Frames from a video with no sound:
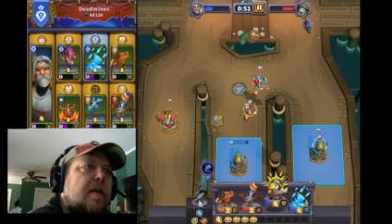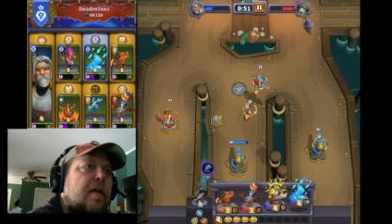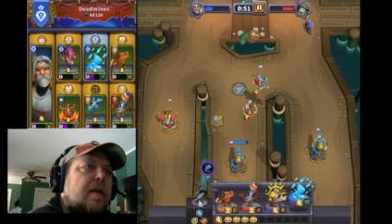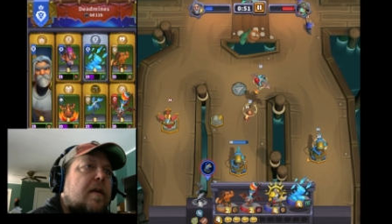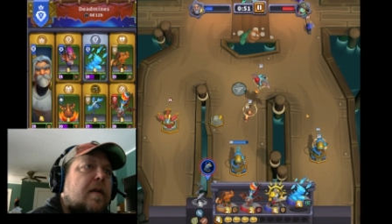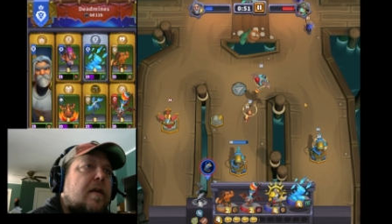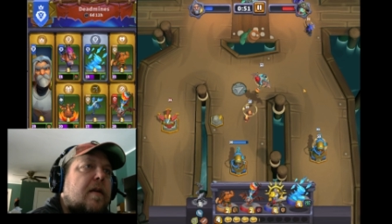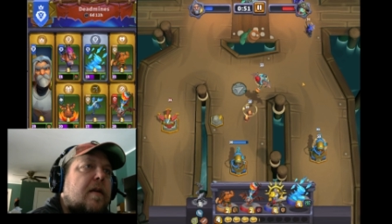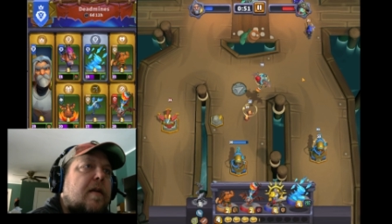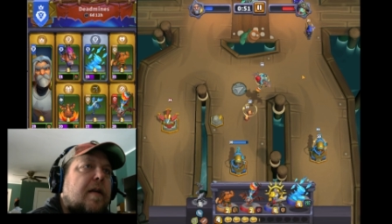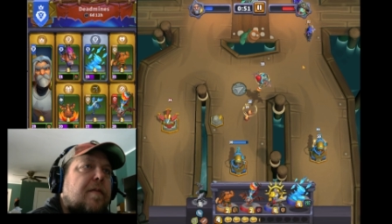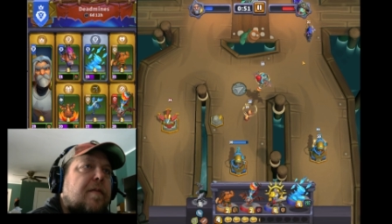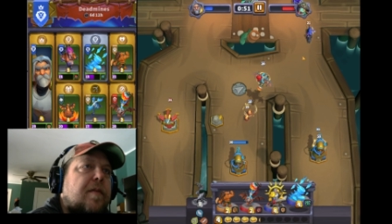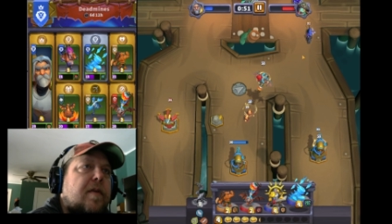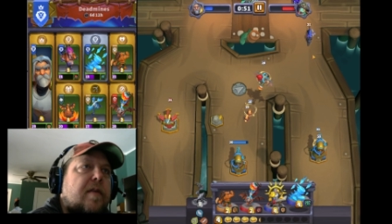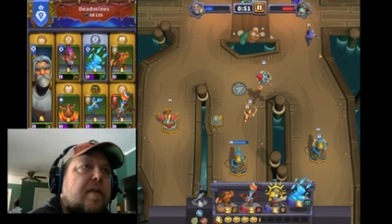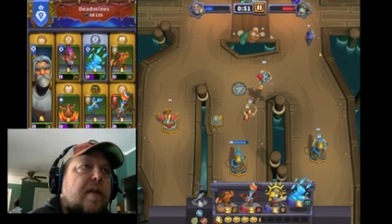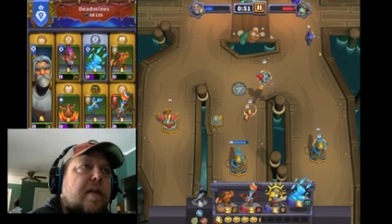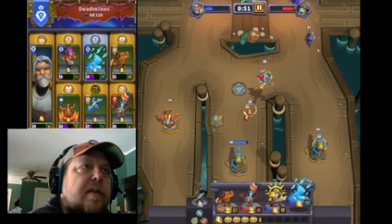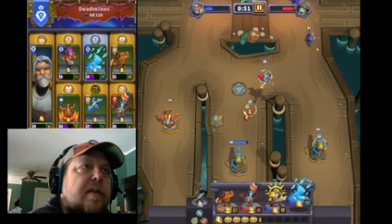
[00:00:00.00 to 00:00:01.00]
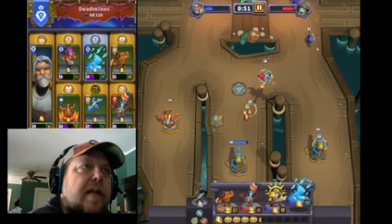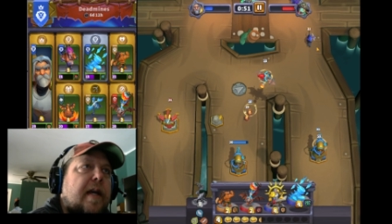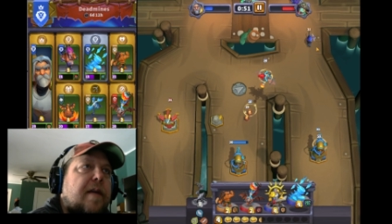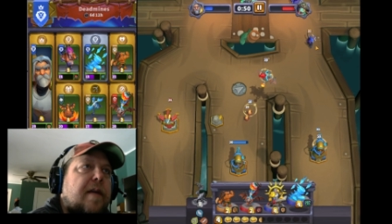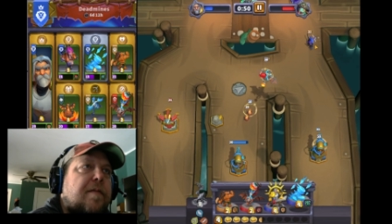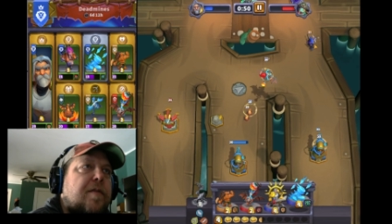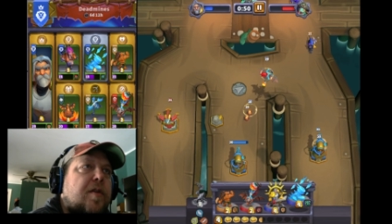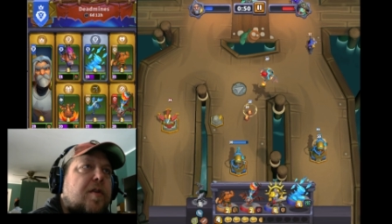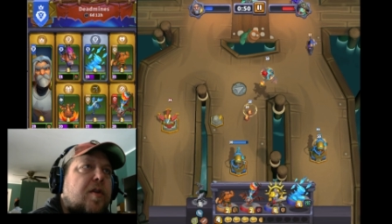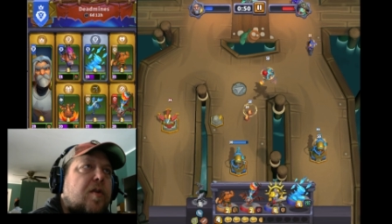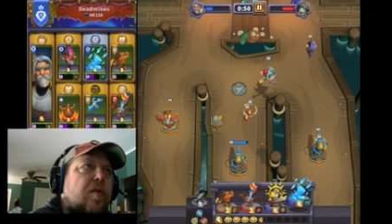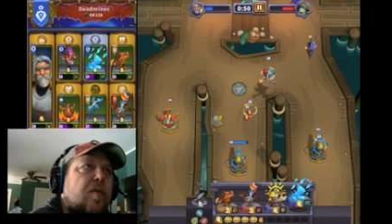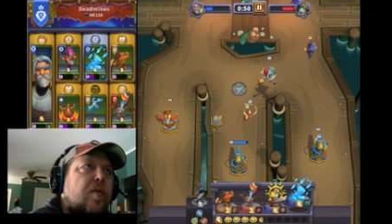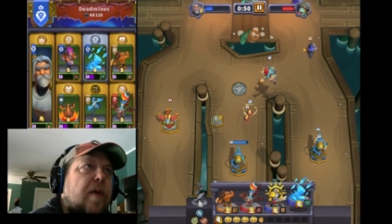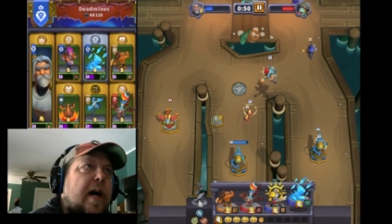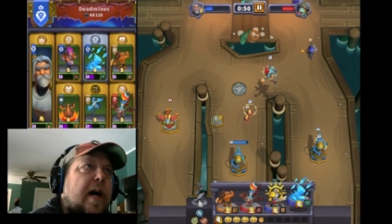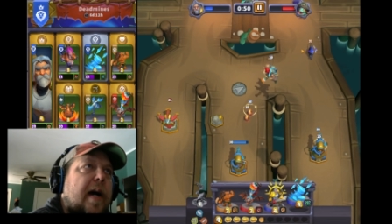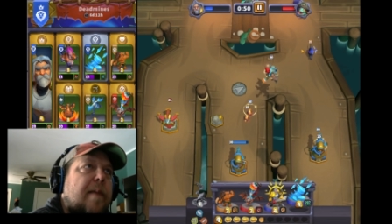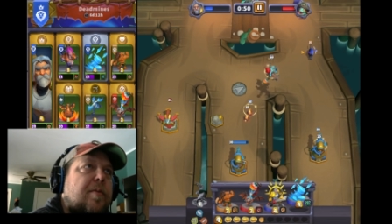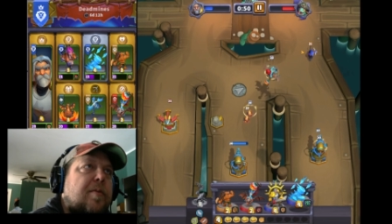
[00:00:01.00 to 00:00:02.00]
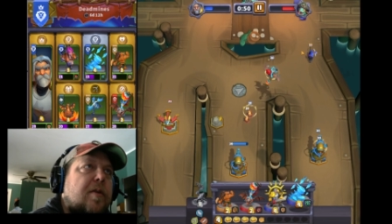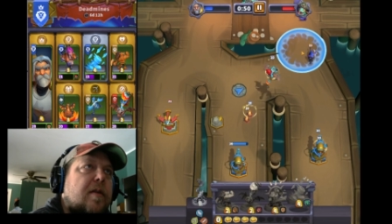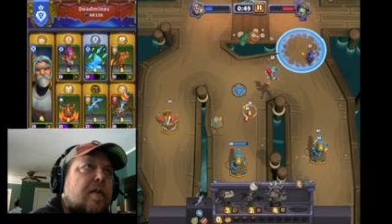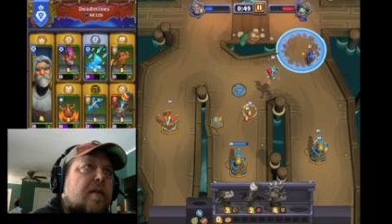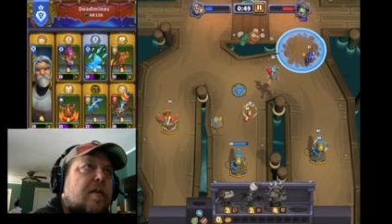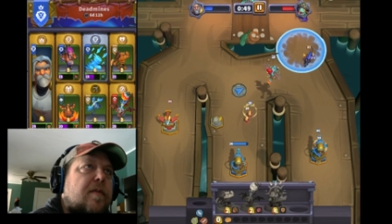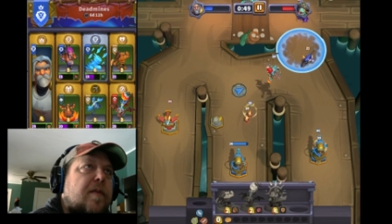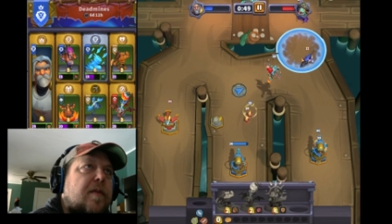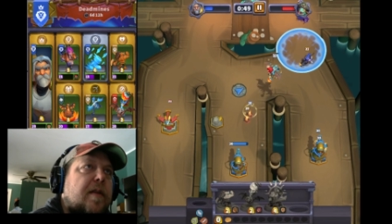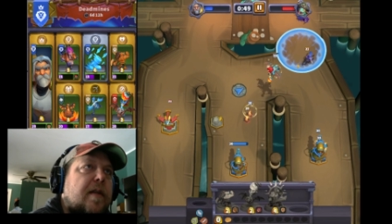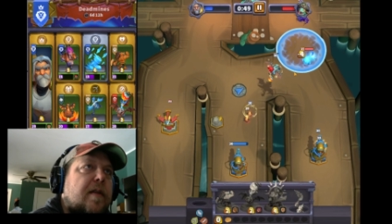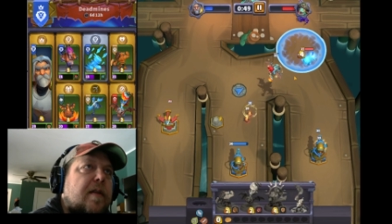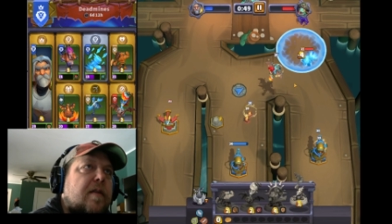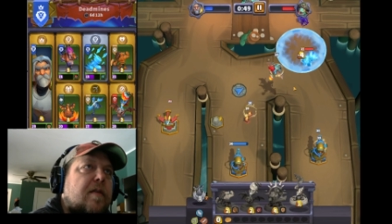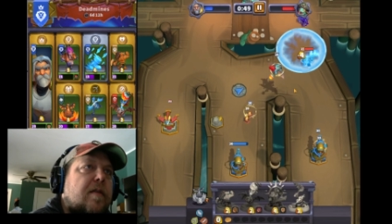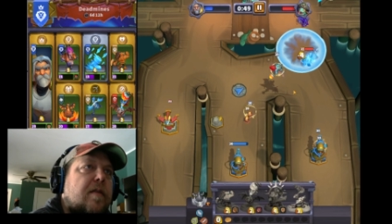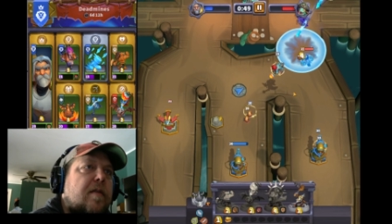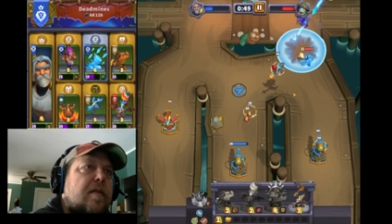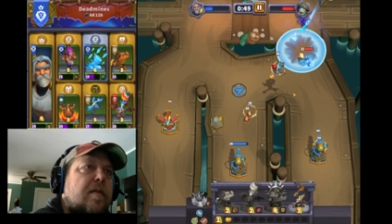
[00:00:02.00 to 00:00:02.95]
it definitely is nice to have two options for this.